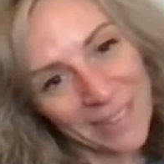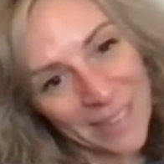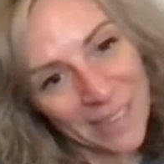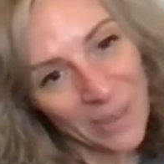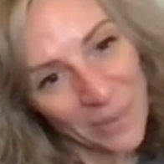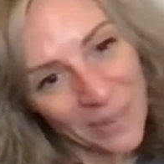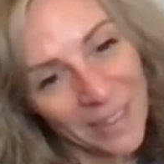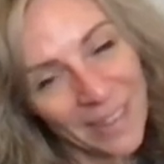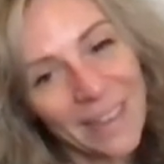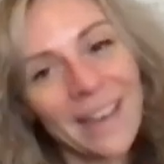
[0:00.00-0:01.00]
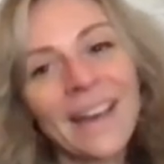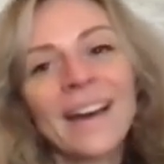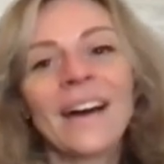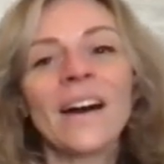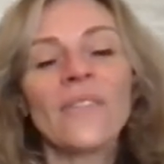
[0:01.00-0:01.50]
So,
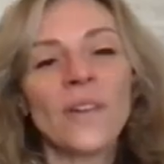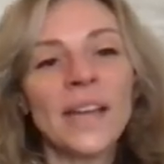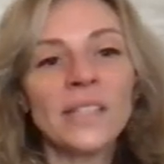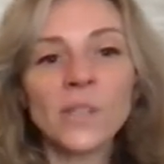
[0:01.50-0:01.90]
all right.